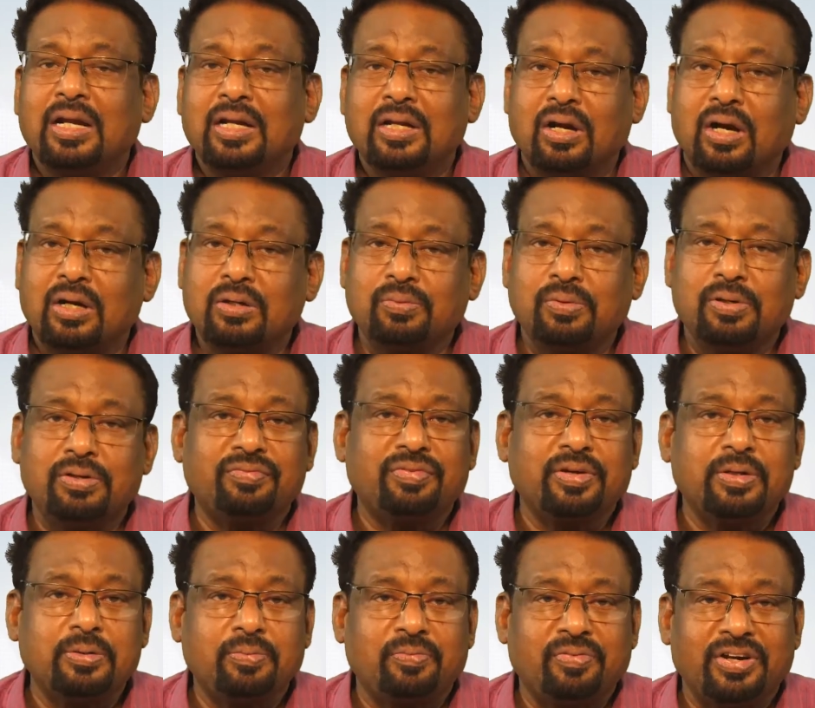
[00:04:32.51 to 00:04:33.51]
not only
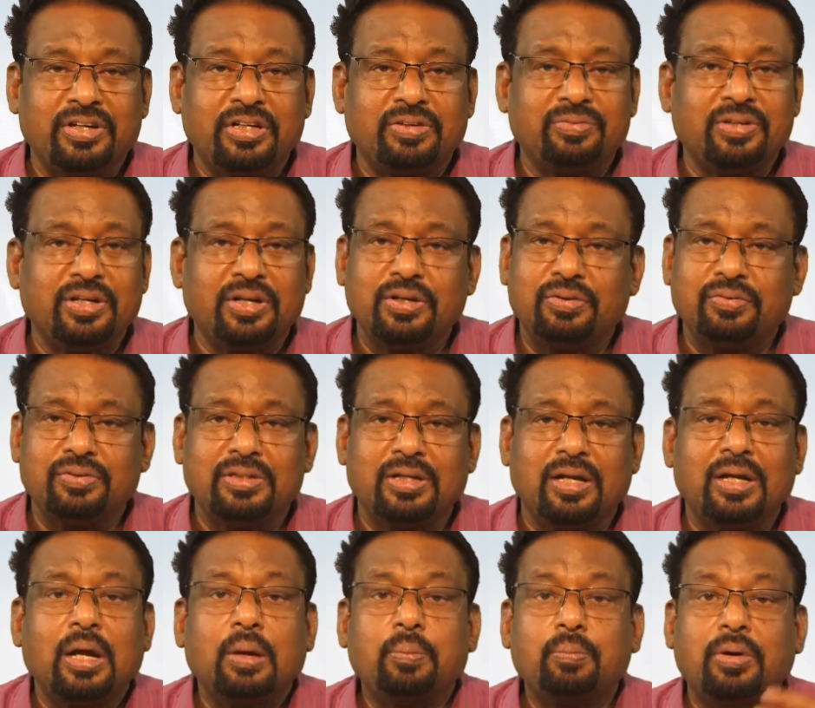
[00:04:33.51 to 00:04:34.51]
from the point of the
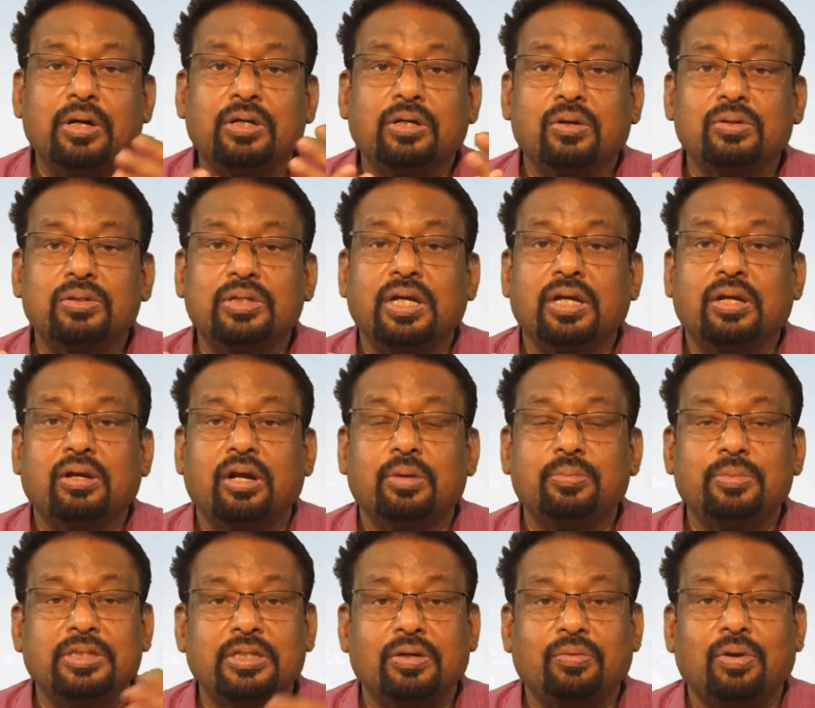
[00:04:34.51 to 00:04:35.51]
individual, but also the
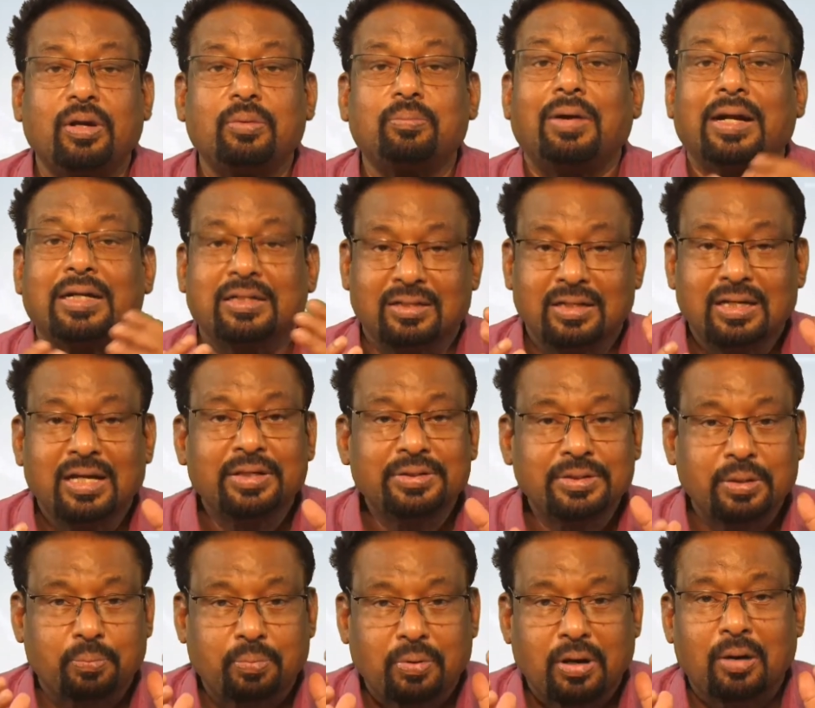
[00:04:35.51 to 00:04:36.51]
economy as a whole. But
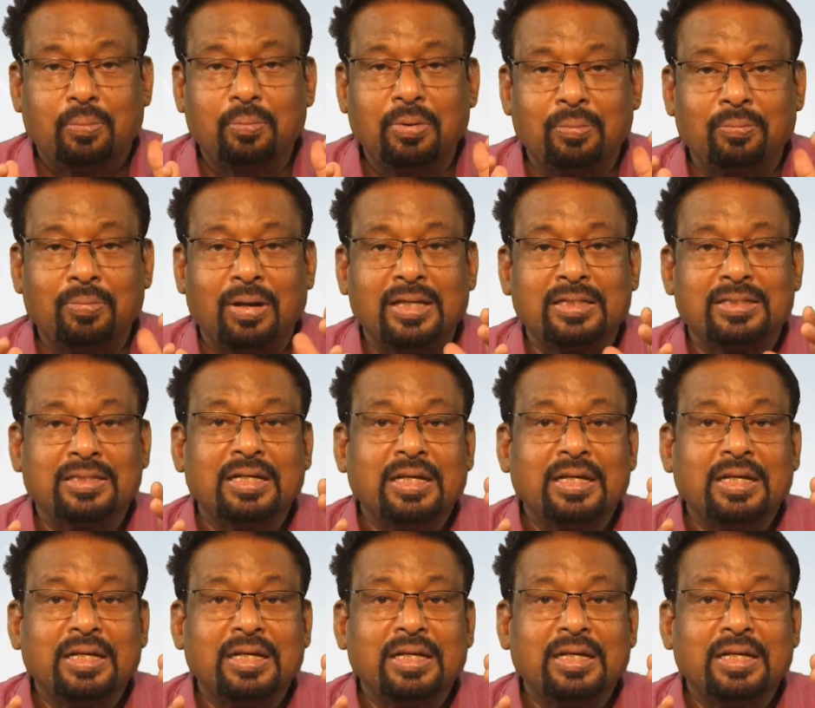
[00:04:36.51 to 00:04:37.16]
the problem lies